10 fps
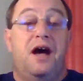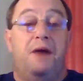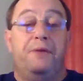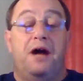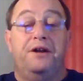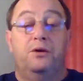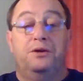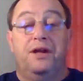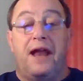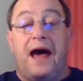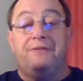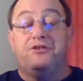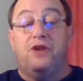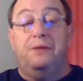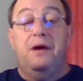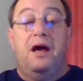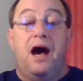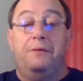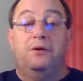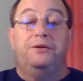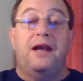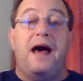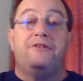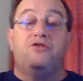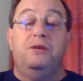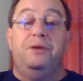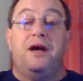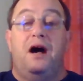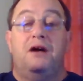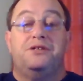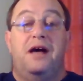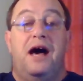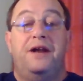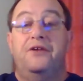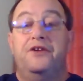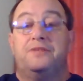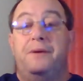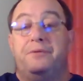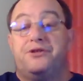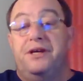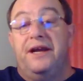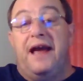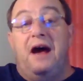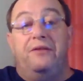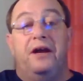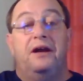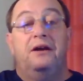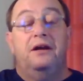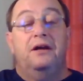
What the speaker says: I'm not doing the live stream. I'm doing the live stream because I know there's people sitting out there